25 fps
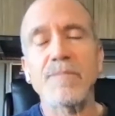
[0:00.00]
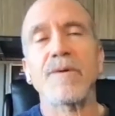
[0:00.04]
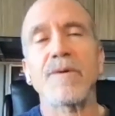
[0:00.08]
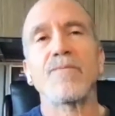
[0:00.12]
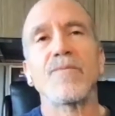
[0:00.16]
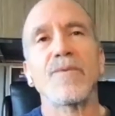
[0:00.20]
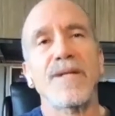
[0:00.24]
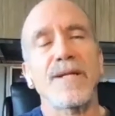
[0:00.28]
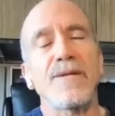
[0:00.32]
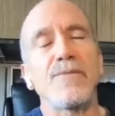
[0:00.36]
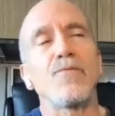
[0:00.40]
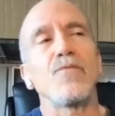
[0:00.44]

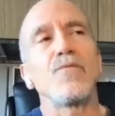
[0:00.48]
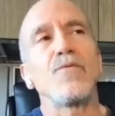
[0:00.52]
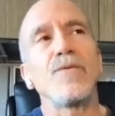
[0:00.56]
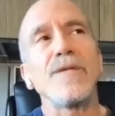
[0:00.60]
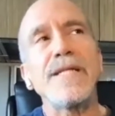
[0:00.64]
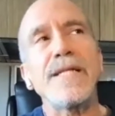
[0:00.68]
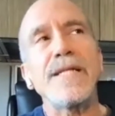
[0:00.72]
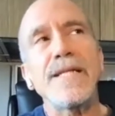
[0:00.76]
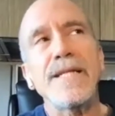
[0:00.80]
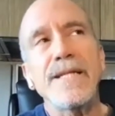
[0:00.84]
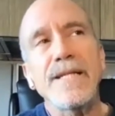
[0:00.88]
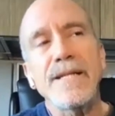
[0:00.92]
but what he
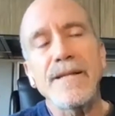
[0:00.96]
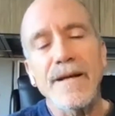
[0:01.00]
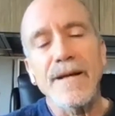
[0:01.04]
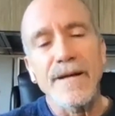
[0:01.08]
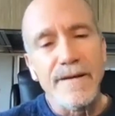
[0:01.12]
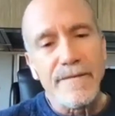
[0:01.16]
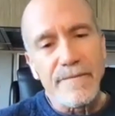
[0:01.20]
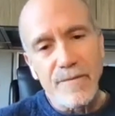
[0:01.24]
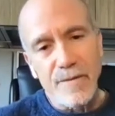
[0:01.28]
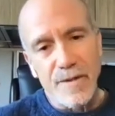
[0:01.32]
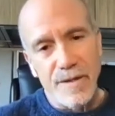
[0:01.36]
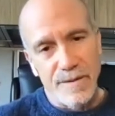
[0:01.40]
really
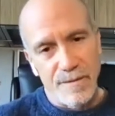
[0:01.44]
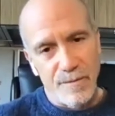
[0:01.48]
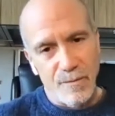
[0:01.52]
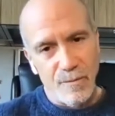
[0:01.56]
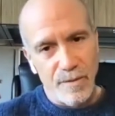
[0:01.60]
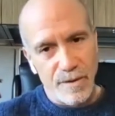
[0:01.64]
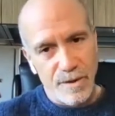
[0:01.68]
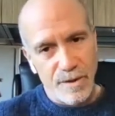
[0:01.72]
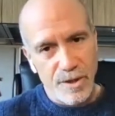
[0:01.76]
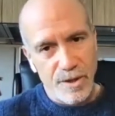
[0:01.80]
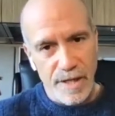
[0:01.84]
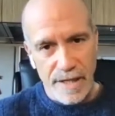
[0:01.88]
loved
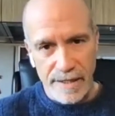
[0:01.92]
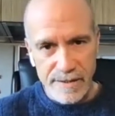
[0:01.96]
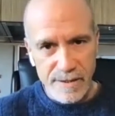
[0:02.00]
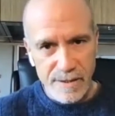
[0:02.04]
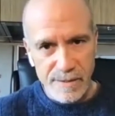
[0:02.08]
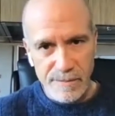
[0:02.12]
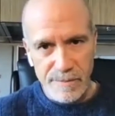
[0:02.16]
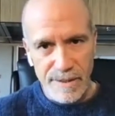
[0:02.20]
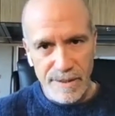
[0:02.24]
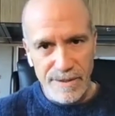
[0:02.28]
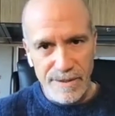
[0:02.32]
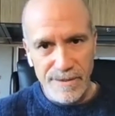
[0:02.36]
was
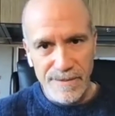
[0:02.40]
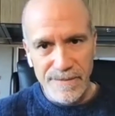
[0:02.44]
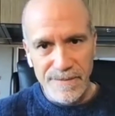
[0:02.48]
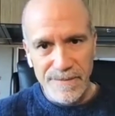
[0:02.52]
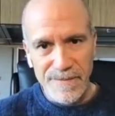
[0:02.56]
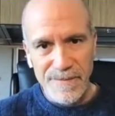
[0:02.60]
Shakespeare.